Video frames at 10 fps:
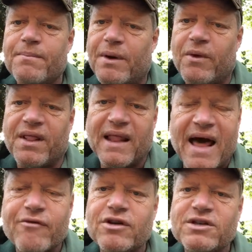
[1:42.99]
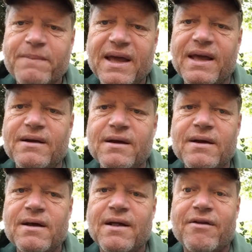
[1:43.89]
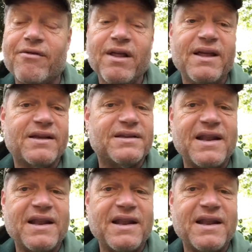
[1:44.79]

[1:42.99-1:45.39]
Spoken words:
But with lateral speed, there really is